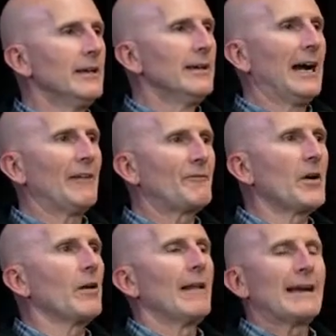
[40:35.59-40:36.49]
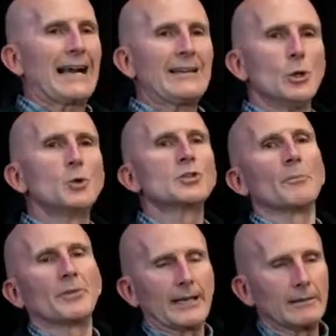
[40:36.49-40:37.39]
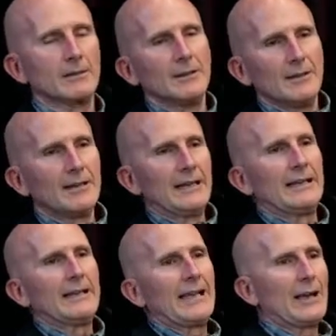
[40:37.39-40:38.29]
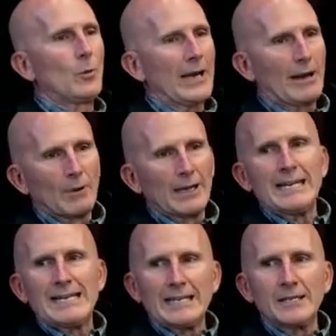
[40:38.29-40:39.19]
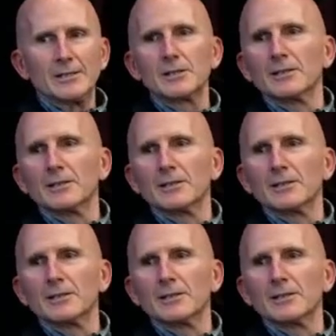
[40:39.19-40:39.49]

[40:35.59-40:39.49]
I felt like I knew something uh, it, when I really didn't.